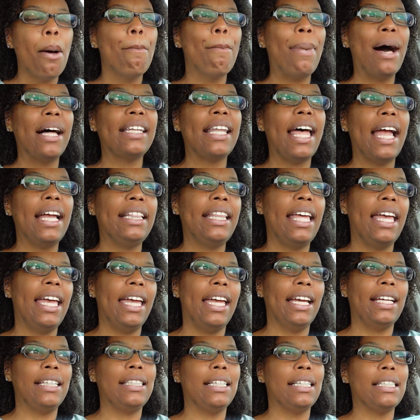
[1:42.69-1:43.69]
by like the
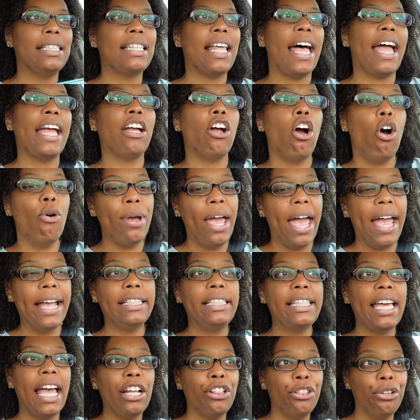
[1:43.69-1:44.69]
exits, like okay,
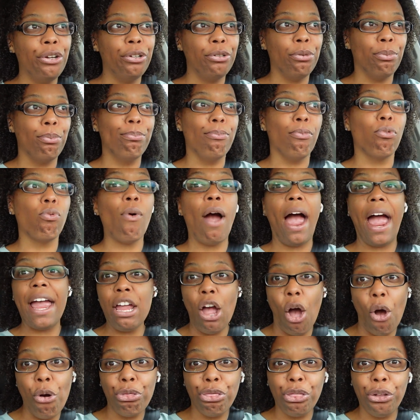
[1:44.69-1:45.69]
take the
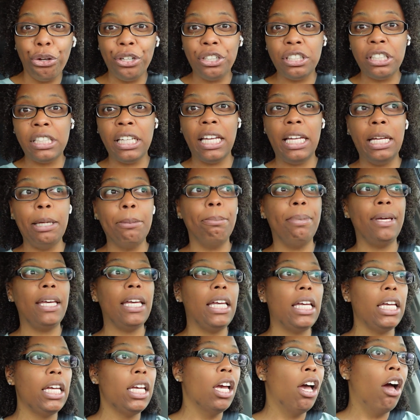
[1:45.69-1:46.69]
right on
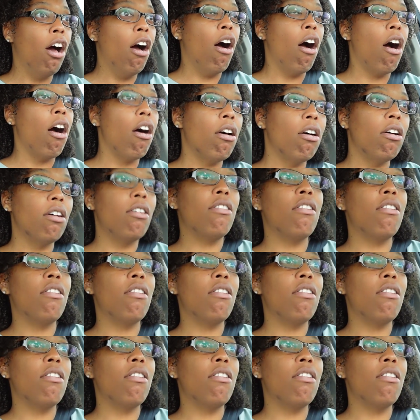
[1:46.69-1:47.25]
13B,